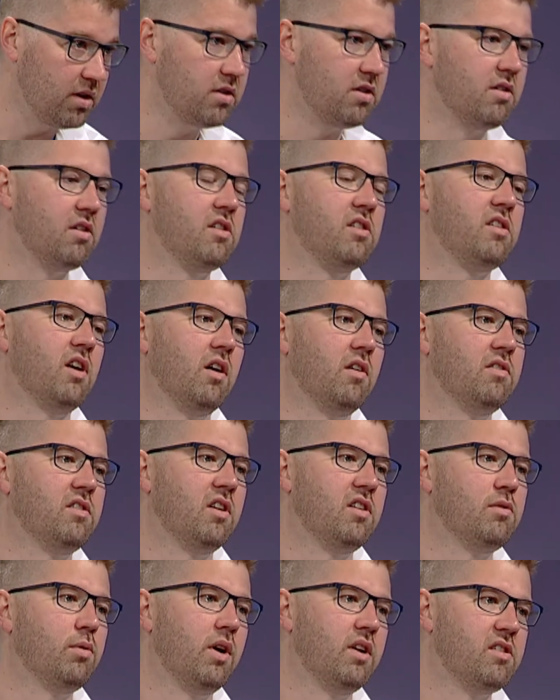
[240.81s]
it to yourself.
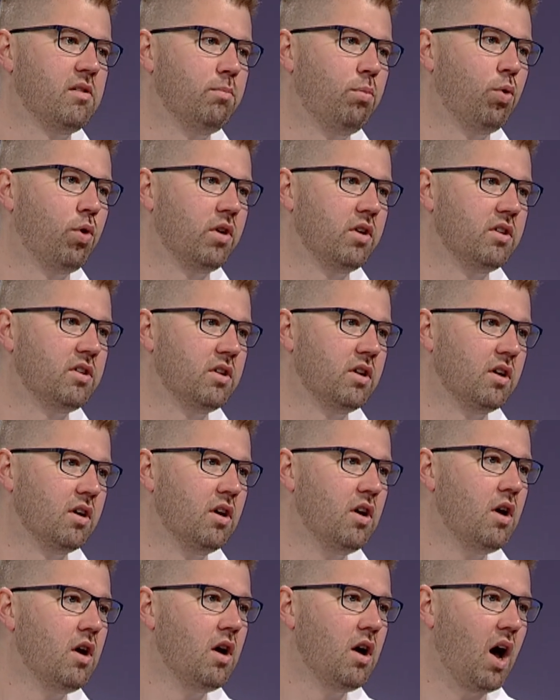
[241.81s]
So that's why it's important to
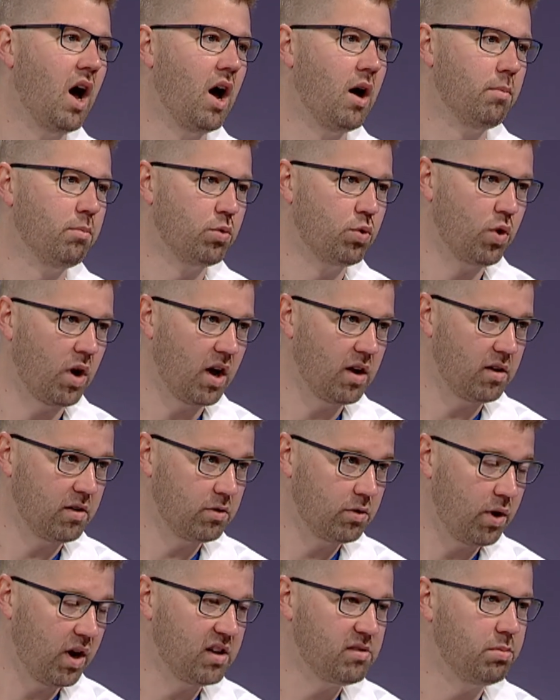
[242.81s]
um, gra
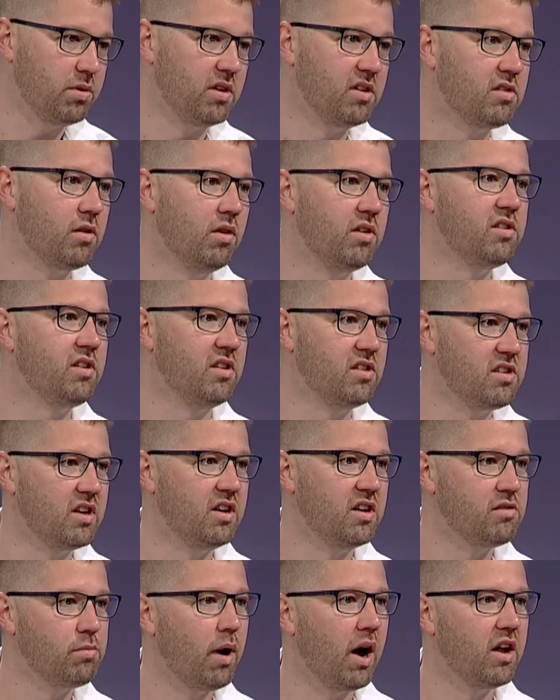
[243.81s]
grasp it as close to the
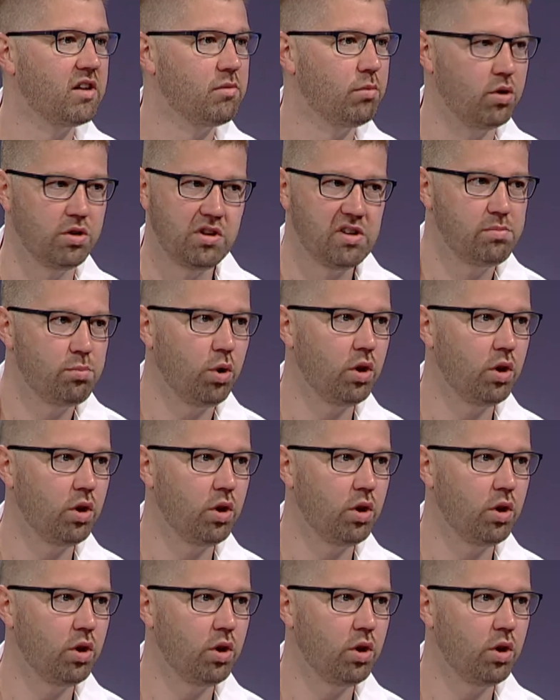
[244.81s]
skin as possible and just